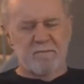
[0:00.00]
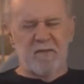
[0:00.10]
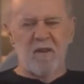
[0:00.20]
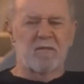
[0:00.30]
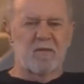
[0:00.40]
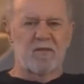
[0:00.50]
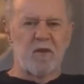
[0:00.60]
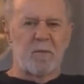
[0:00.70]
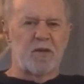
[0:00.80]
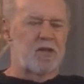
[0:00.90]
those
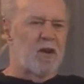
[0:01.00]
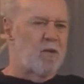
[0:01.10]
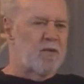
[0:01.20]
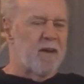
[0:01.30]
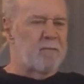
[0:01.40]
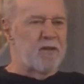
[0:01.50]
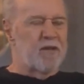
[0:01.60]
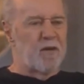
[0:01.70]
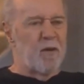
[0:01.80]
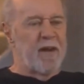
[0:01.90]
stupid shows I'd been
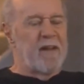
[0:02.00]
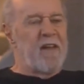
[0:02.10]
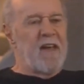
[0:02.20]
doing.